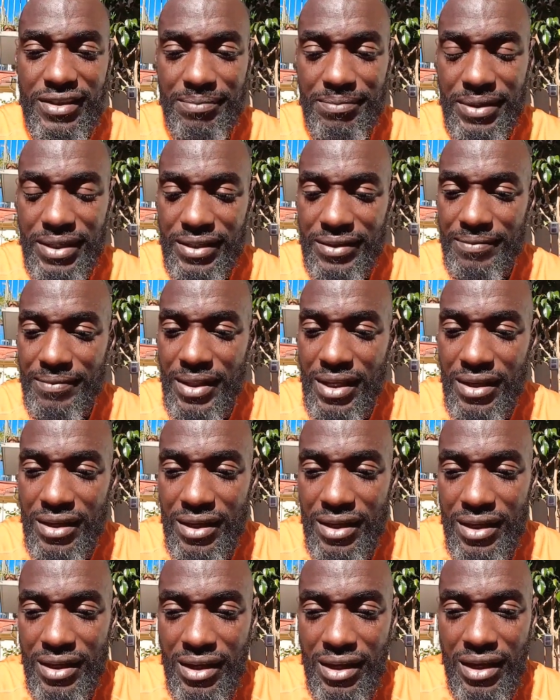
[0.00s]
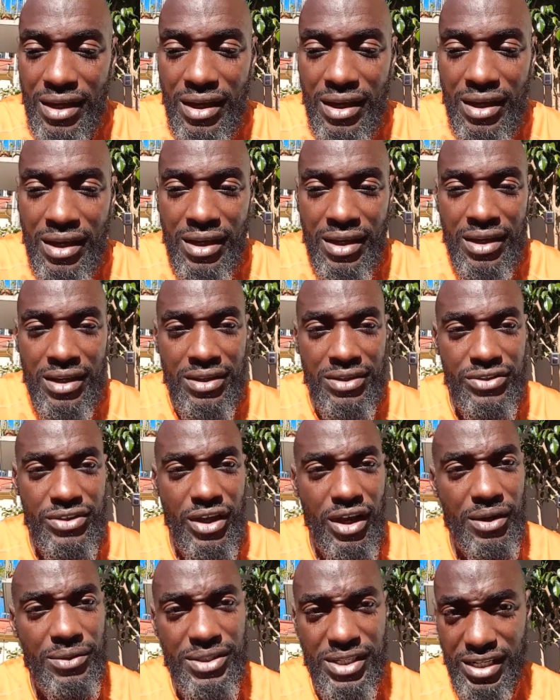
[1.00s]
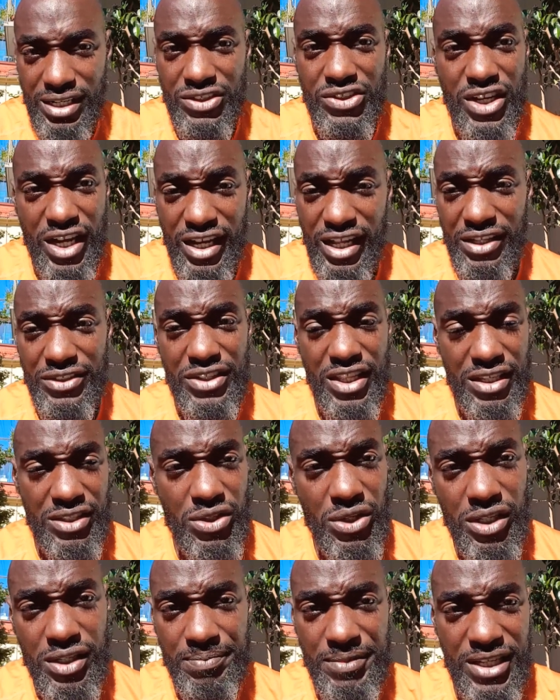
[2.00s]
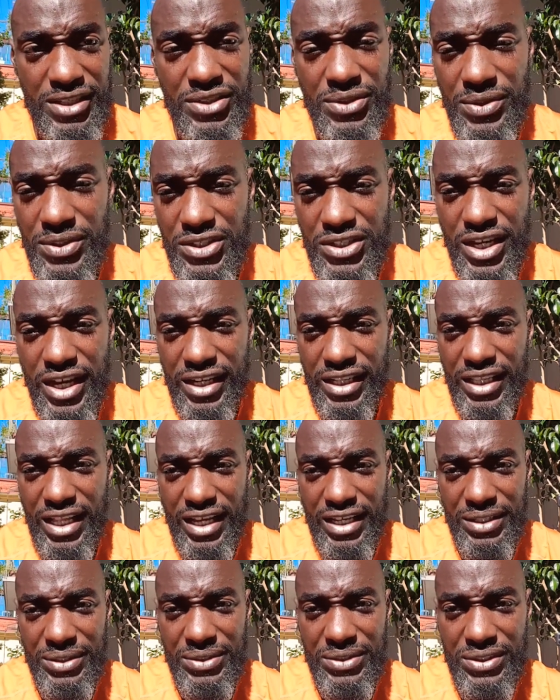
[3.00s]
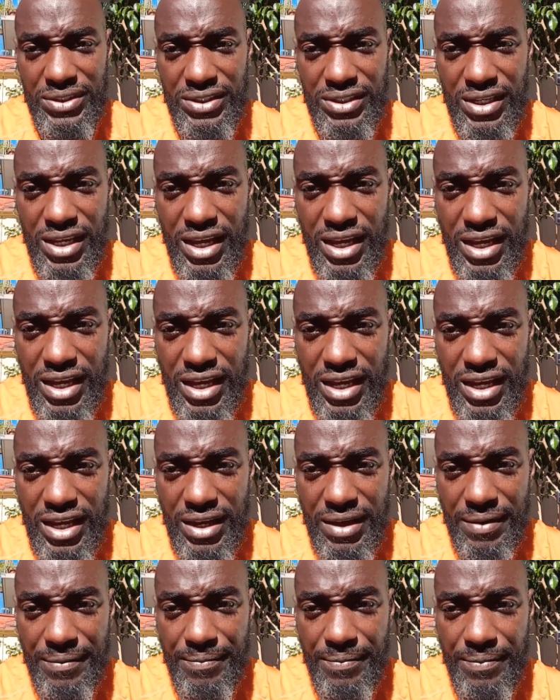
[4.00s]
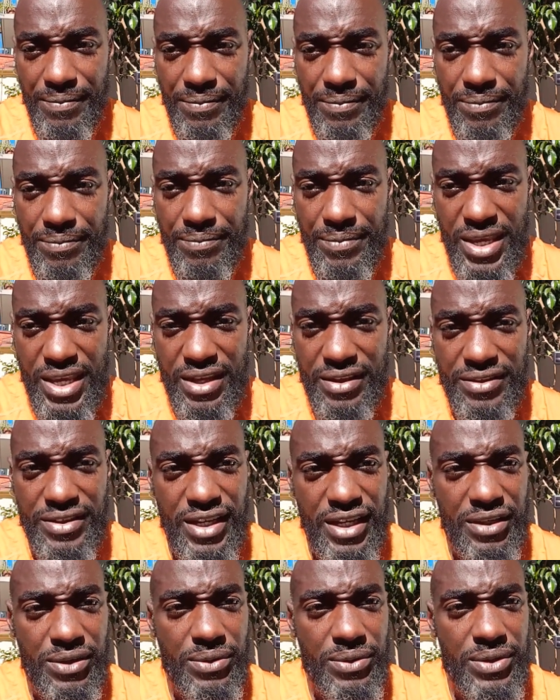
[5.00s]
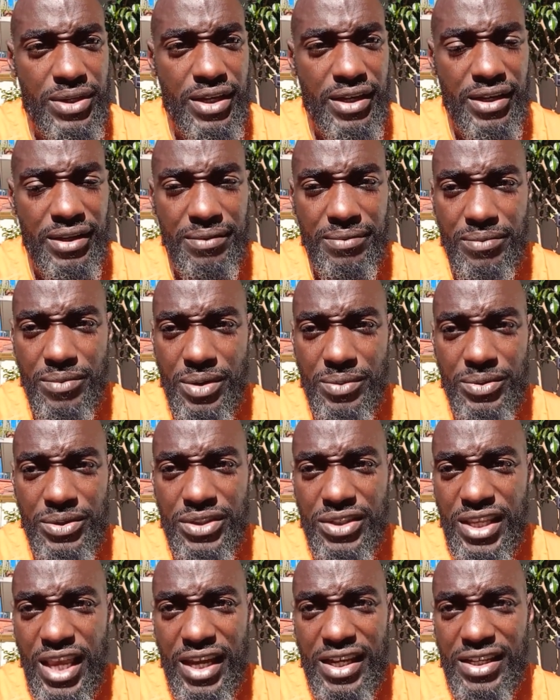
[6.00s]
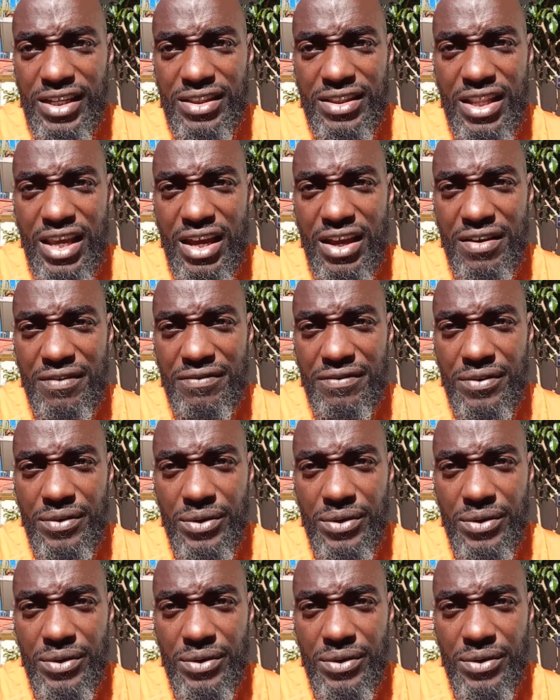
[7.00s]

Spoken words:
to be. So I was in a jailhouse. They took me to a jailhouse. Me and Takuya, I stayed in there